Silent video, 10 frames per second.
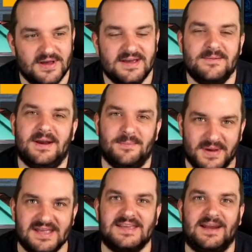But there'll
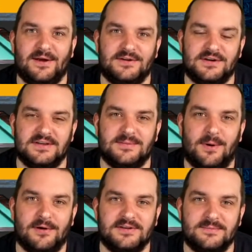be a deadline stream
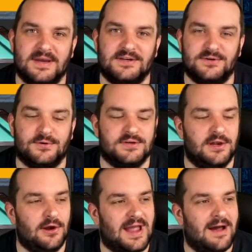tomorrow, so make sure to
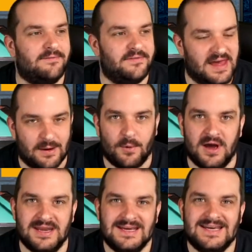look out for that
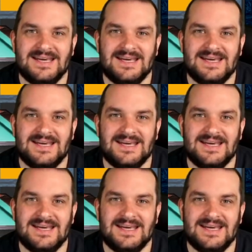one.